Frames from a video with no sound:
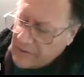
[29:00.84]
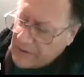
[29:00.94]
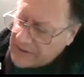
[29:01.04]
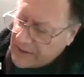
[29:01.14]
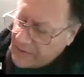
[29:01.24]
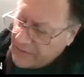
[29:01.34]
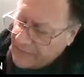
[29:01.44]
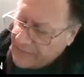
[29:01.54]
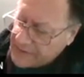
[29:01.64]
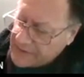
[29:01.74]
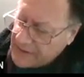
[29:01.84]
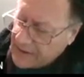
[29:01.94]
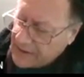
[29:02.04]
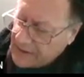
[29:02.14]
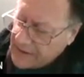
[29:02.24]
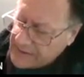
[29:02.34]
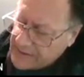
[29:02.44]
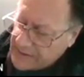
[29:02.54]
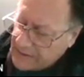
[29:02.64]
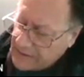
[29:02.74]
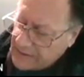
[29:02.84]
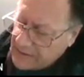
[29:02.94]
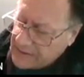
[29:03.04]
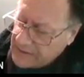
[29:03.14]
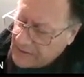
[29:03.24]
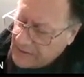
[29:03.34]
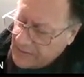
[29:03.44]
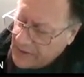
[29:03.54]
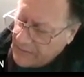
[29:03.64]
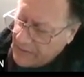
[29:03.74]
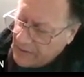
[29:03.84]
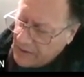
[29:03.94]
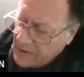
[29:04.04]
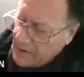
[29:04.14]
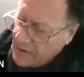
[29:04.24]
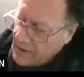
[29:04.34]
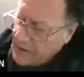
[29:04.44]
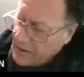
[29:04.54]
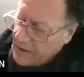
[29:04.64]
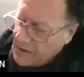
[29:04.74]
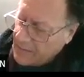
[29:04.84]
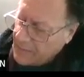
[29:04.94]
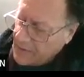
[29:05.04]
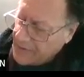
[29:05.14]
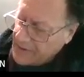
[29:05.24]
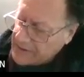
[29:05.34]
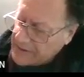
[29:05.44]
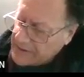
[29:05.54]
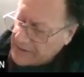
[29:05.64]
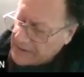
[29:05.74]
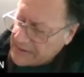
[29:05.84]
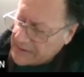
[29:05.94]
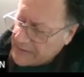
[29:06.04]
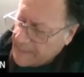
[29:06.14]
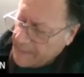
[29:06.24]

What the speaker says: going to start with the first testing. This is going to be about hypothesis